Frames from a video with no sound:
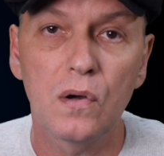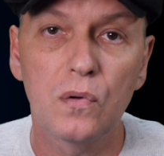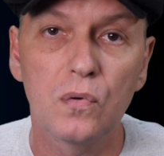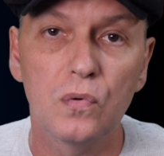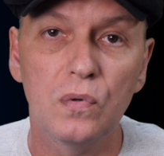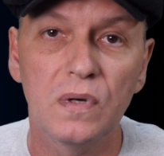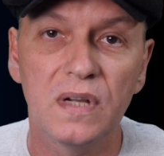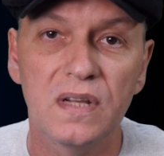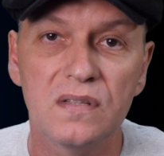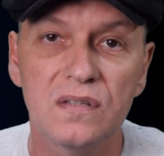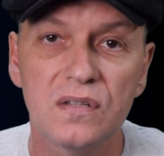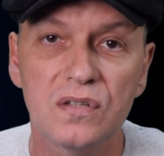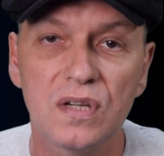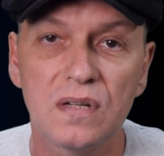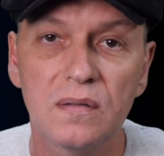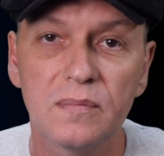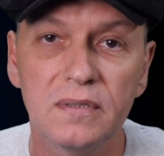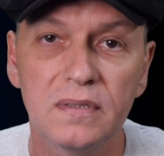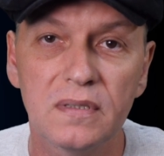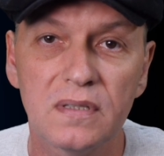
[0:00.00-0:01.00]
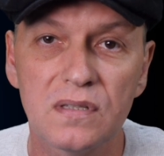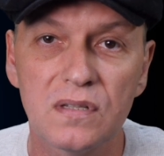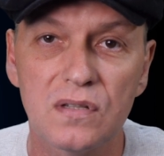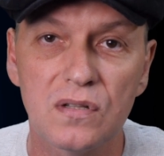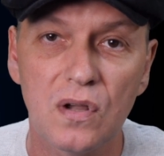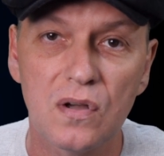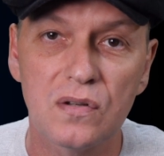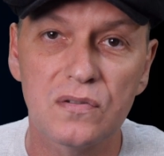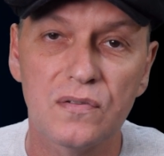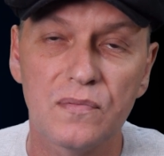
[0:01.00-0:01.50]
ladies and gentlemen, this is
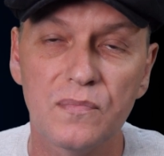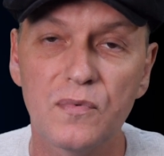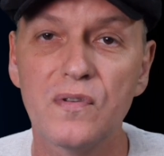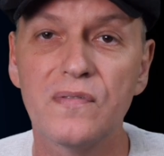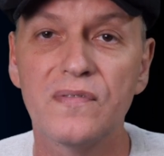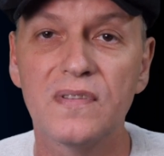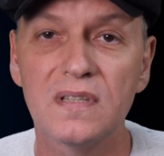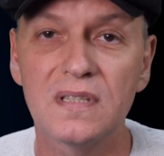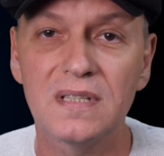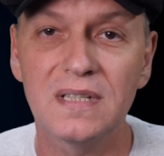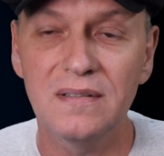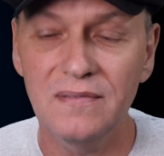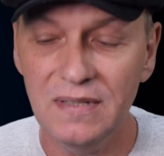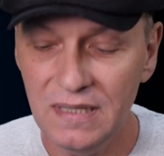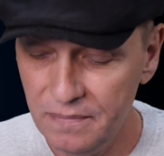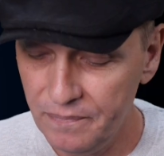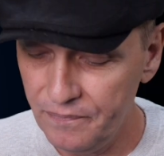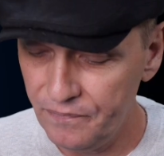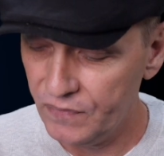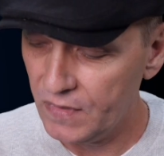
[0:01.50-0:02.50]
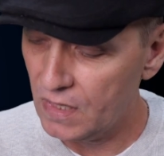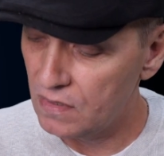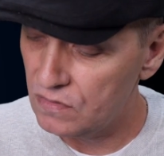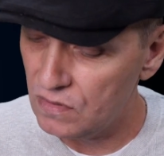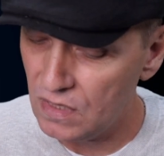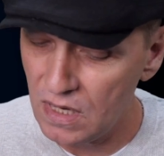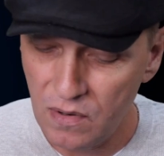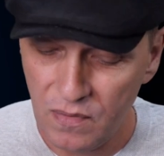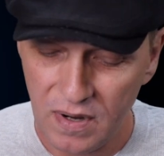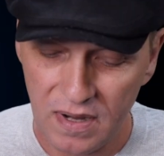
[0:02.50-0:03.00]
Lance from NerfThis.TV.
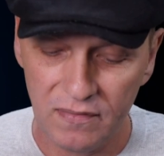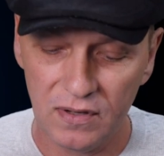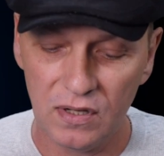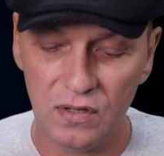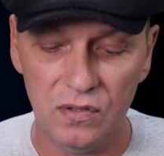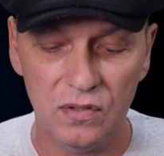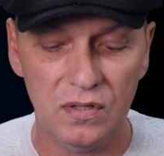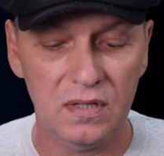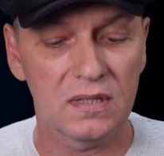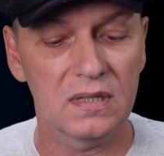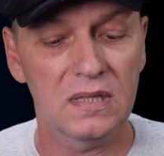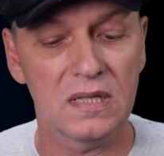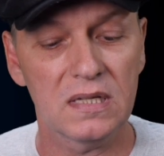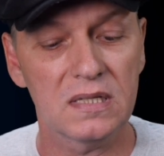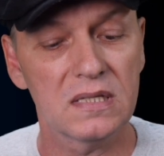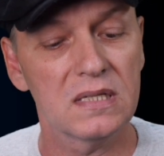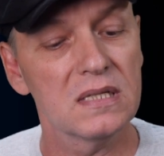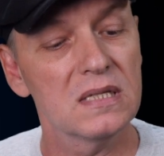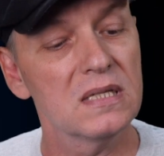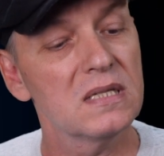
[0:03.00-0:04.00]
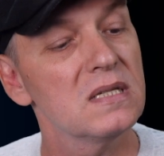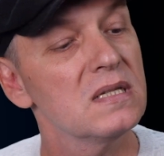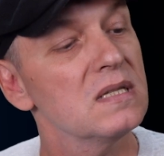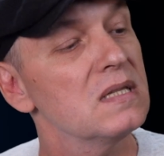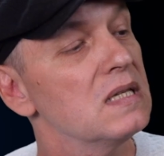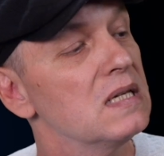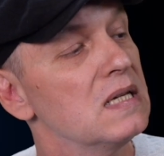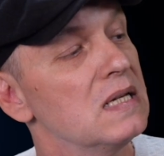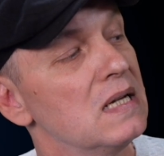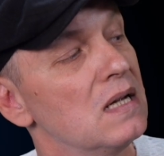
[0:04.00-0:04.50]
Today we're having a look at this. This is
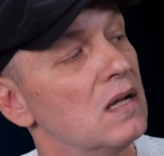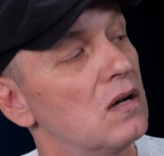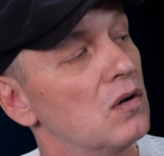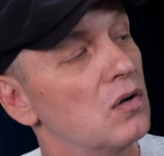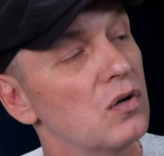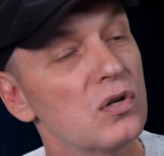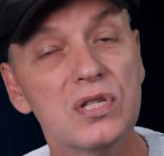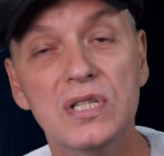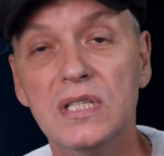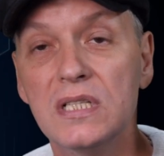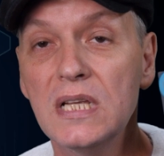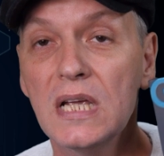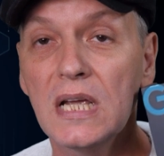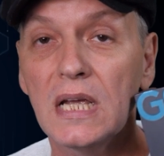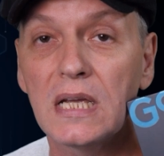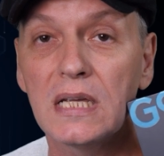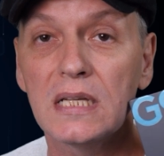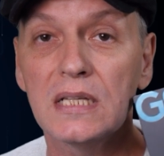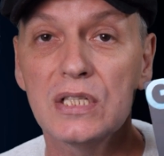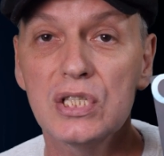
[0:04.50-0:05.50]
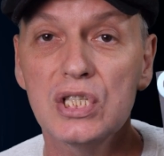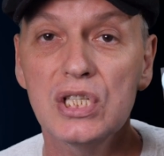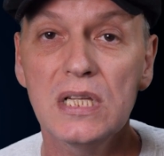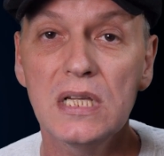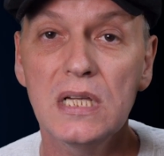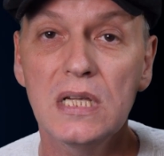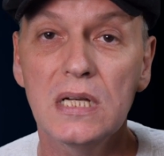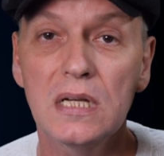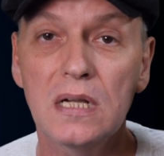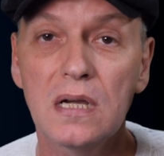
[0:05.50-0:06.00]
the Logitech
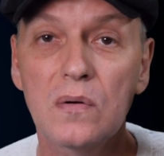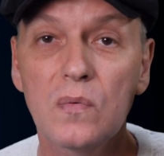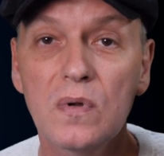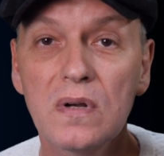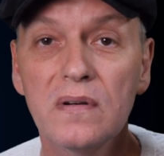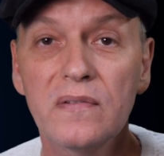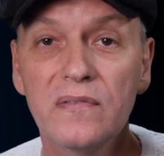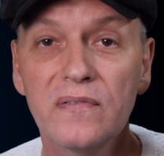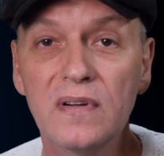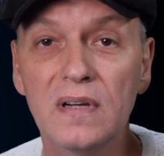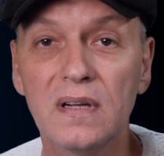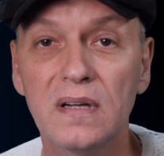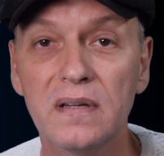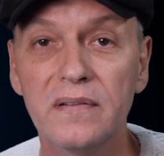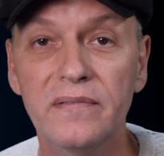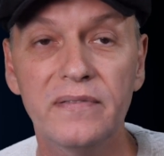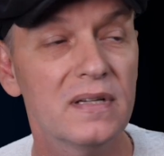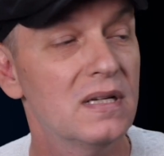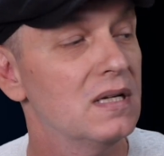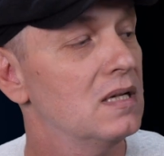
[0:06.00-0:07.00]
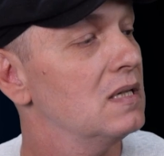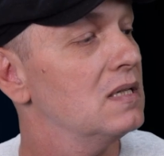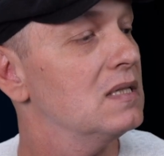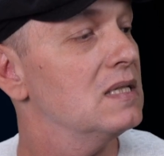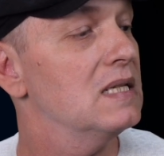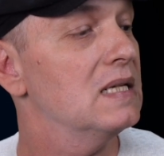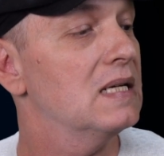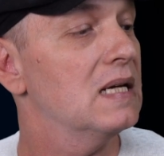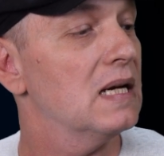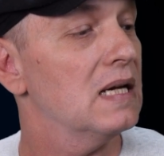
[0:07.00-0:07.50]
G915
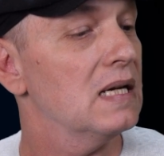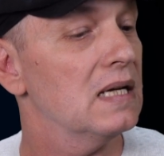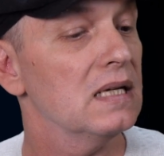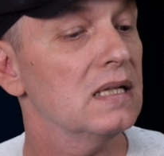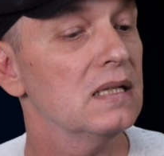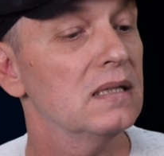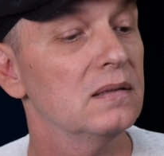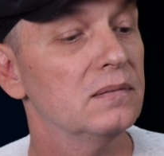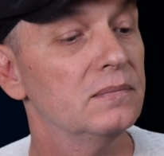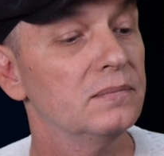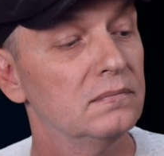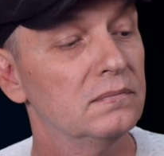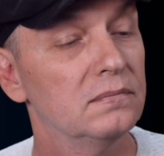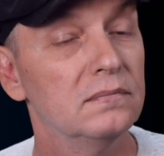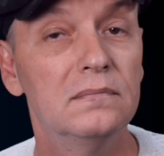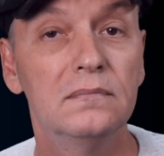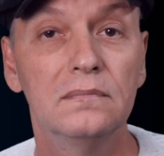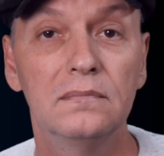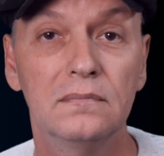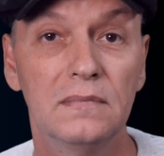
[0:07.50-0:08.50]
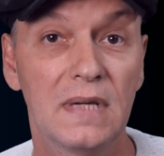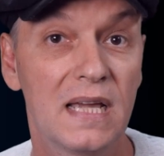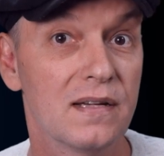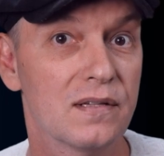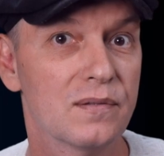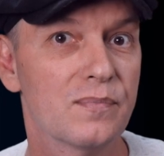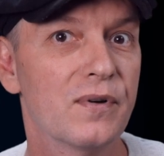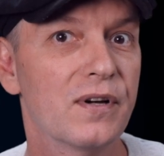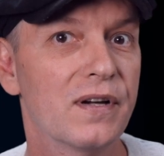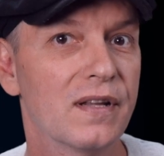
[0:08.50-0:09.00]
TKL and
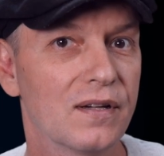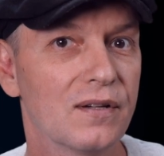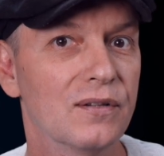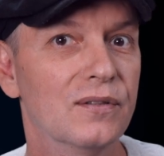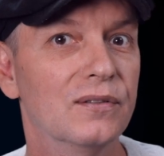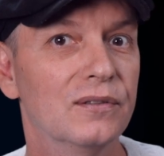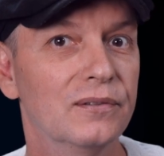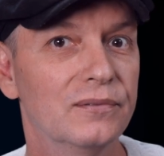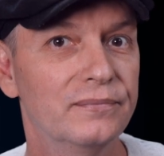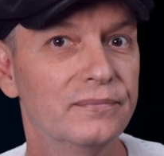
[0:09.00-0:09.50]
it's pretty cool.